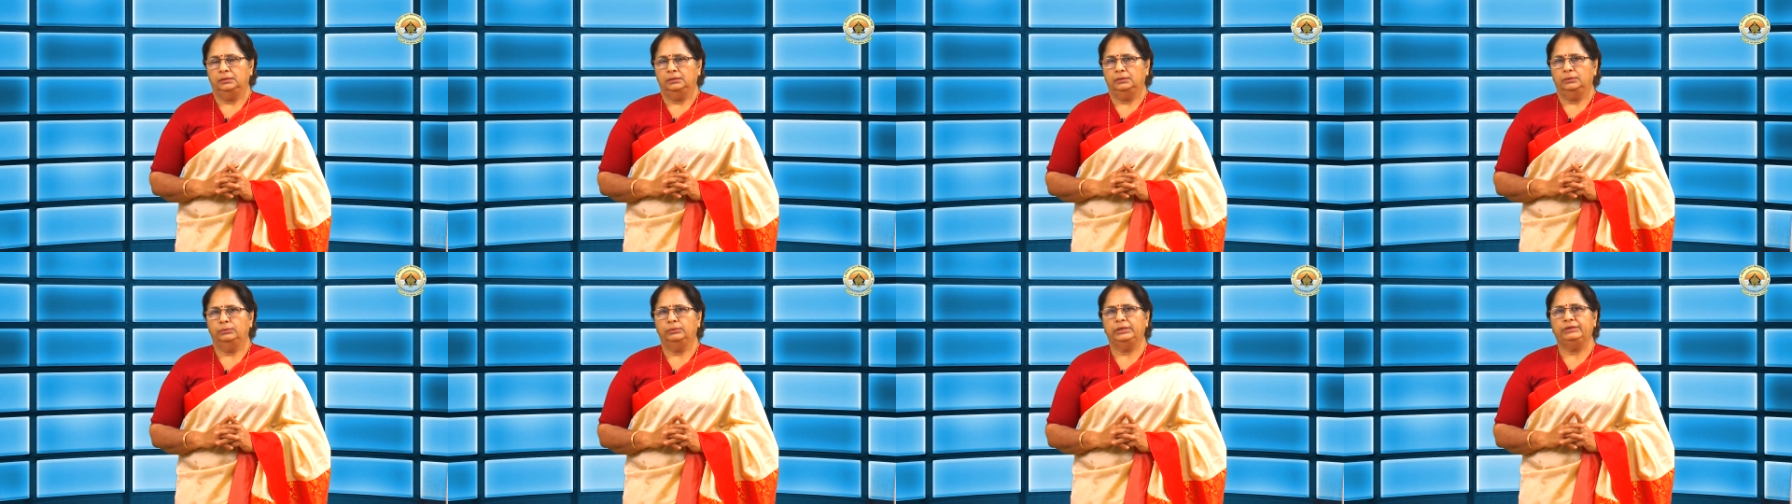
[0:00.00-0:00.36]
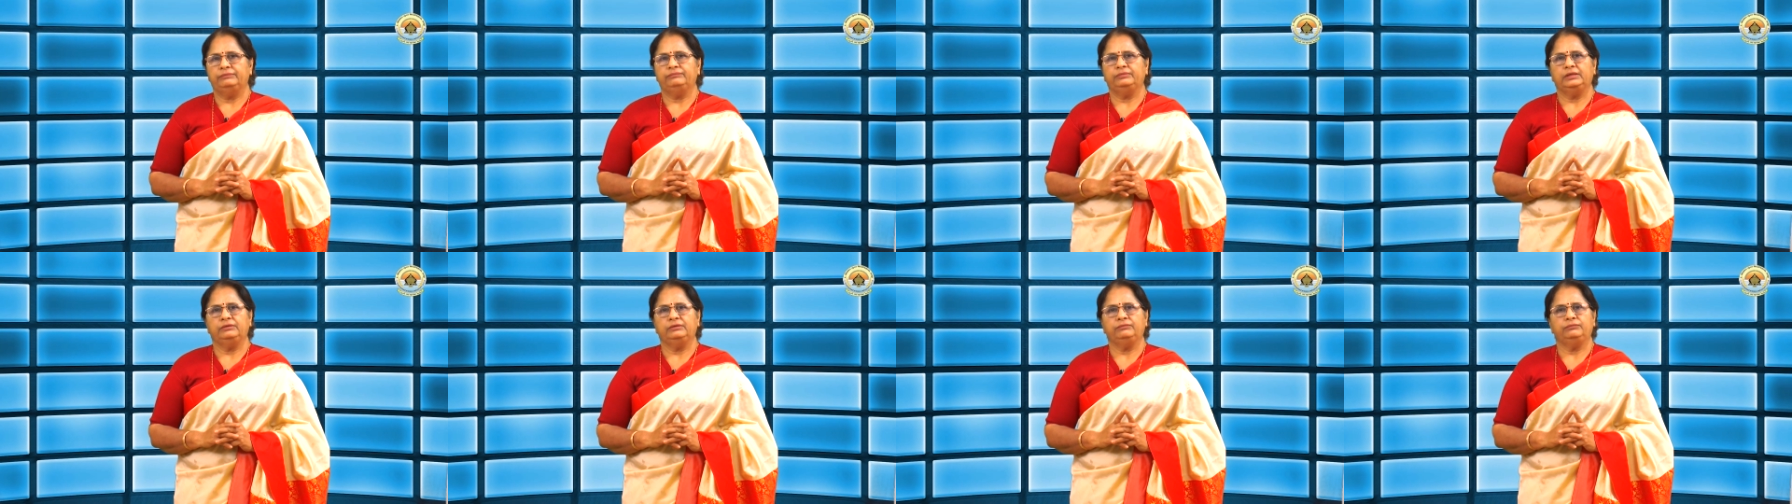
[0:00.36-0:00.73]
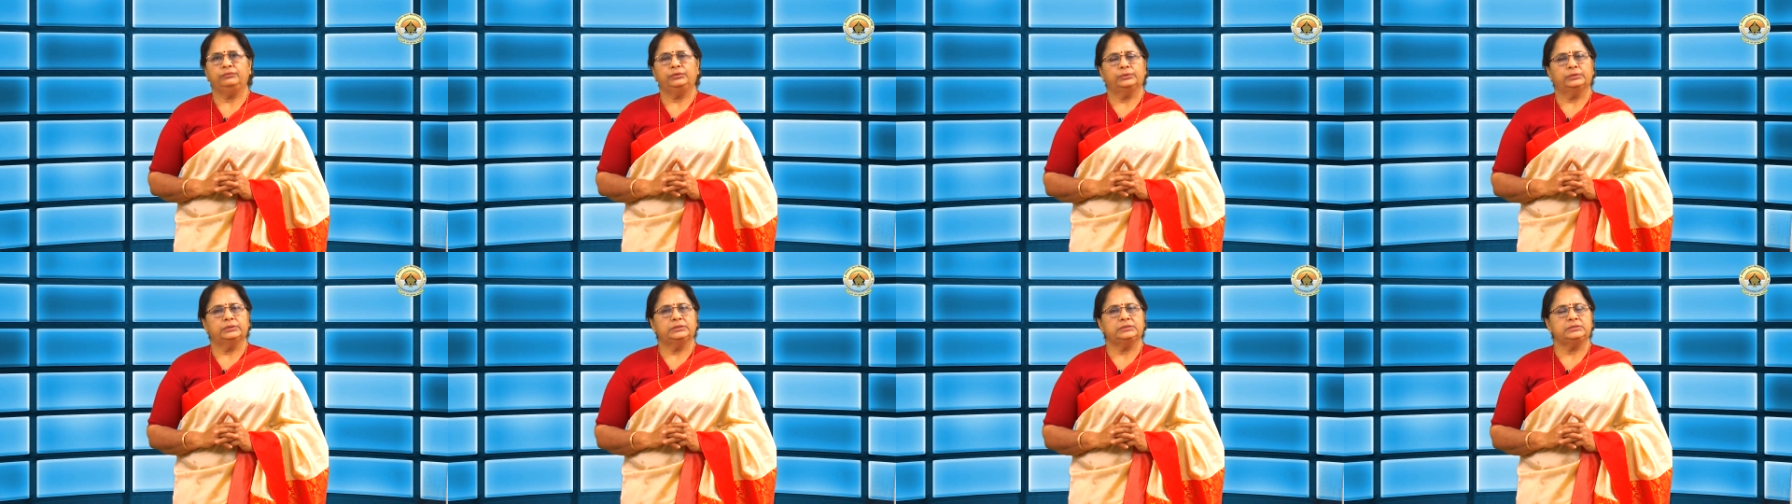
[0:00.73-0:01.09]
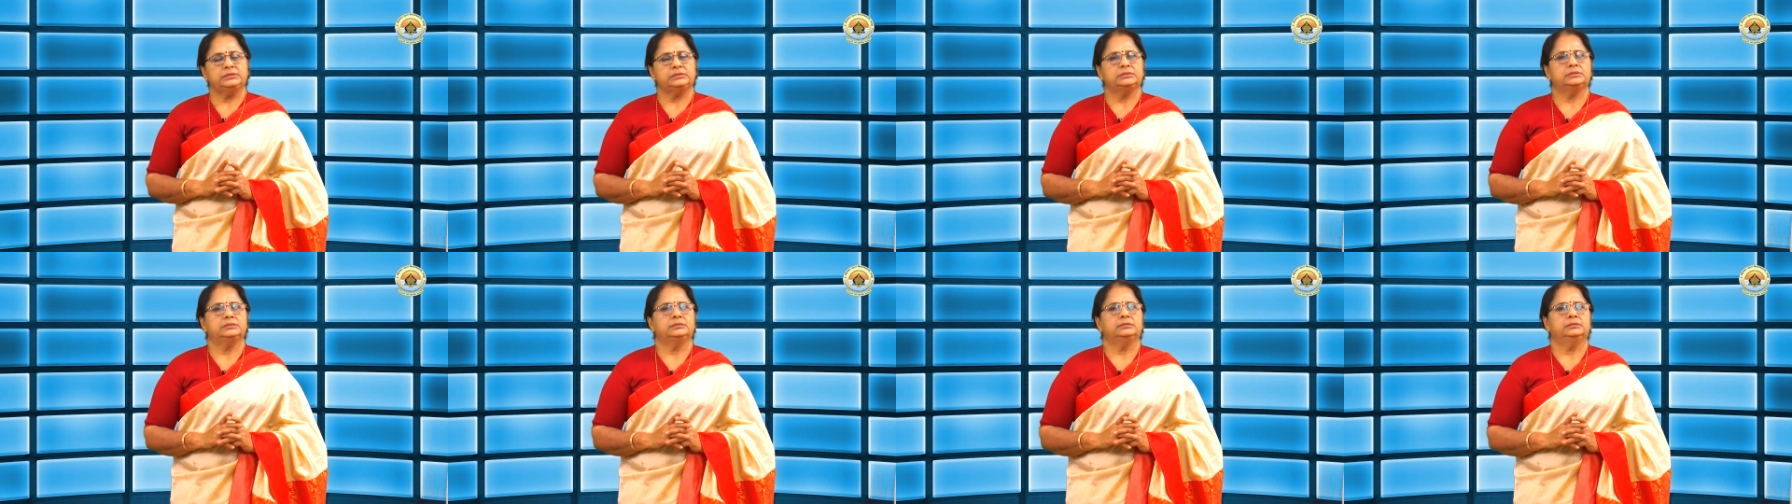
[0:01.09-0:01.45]
Good evening
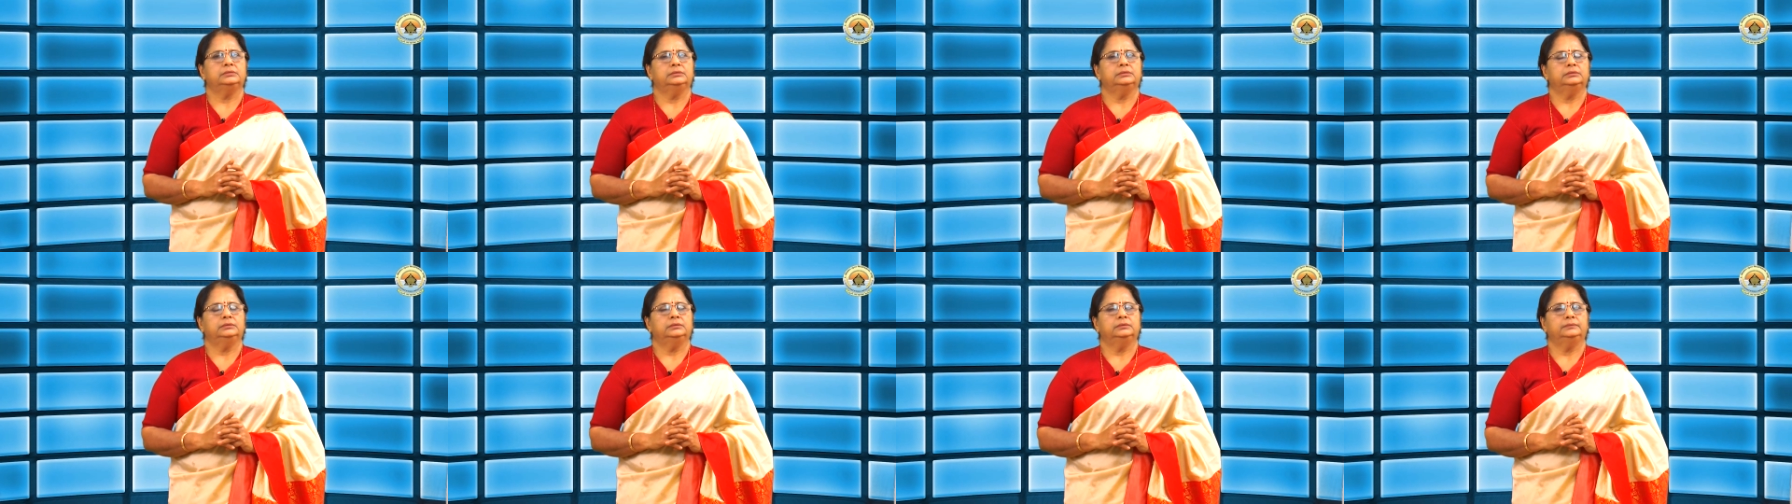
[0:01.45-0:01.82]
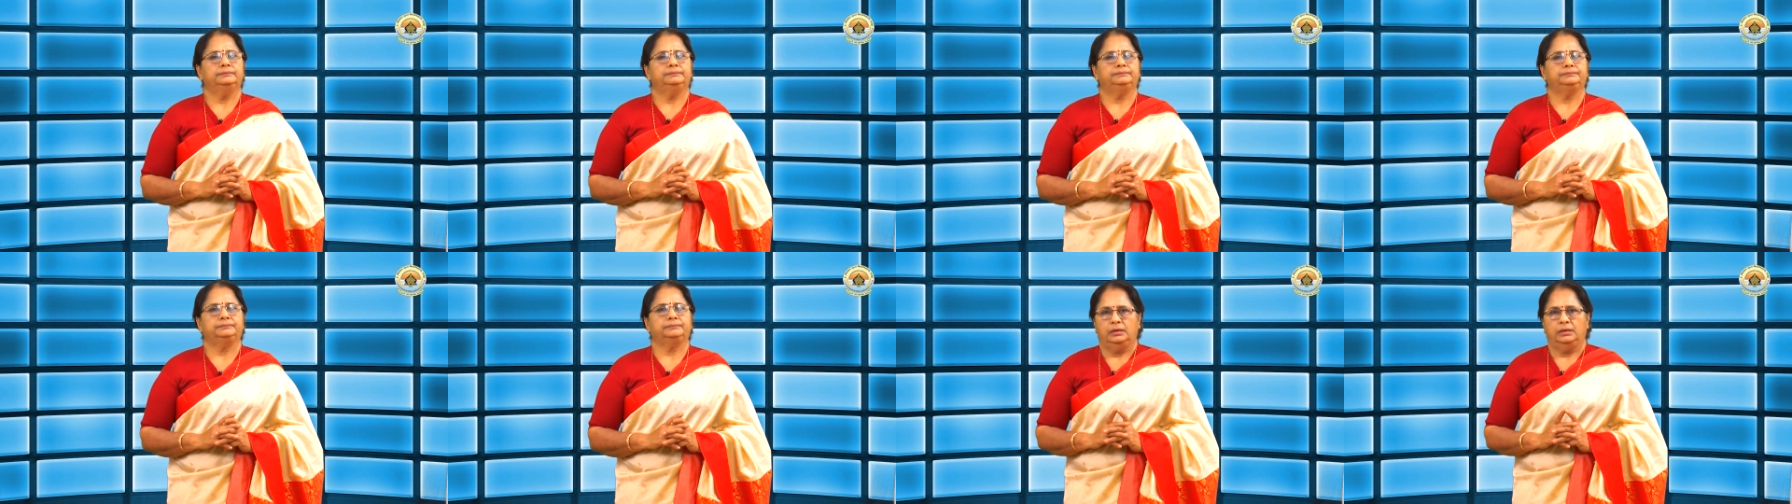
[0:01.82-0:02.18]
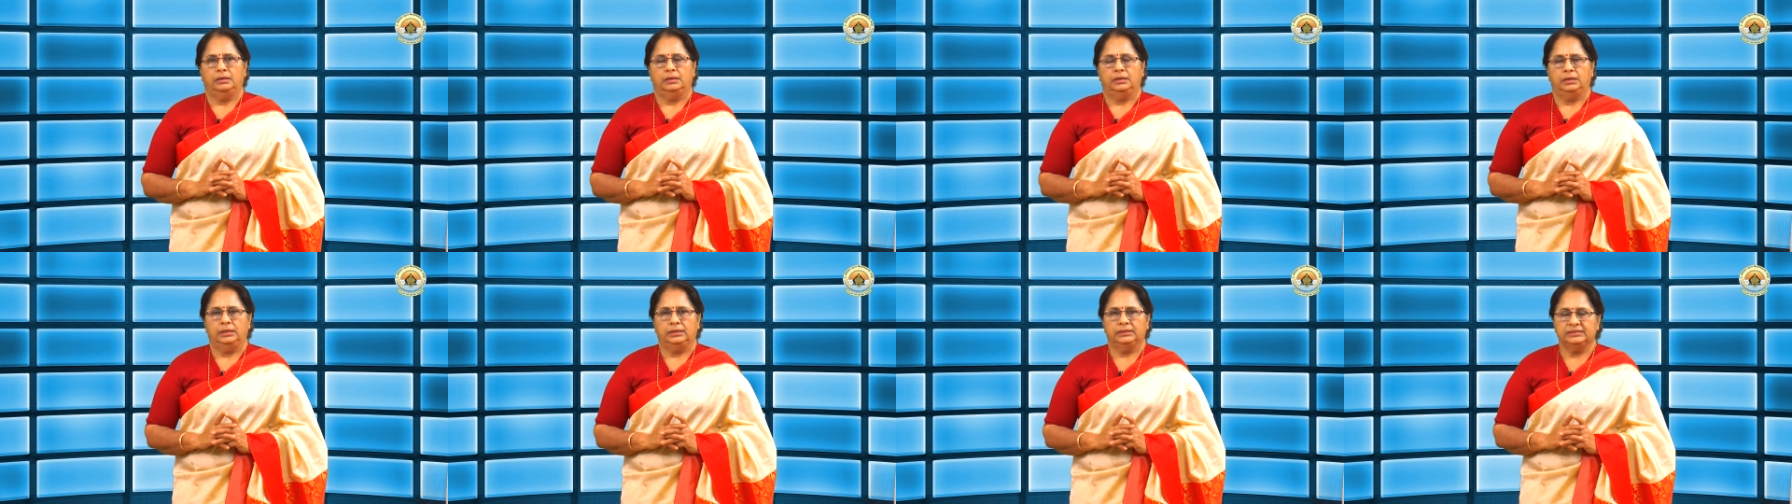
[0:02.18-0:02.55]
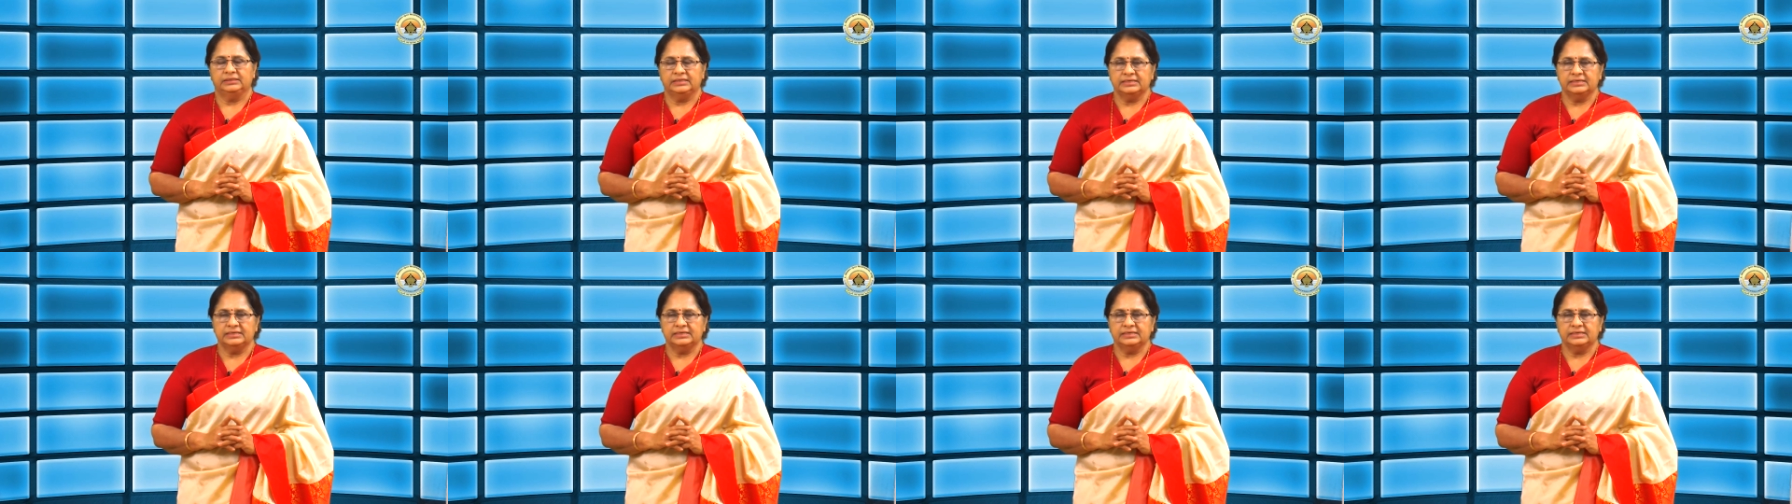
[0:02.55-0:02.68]
viewers. In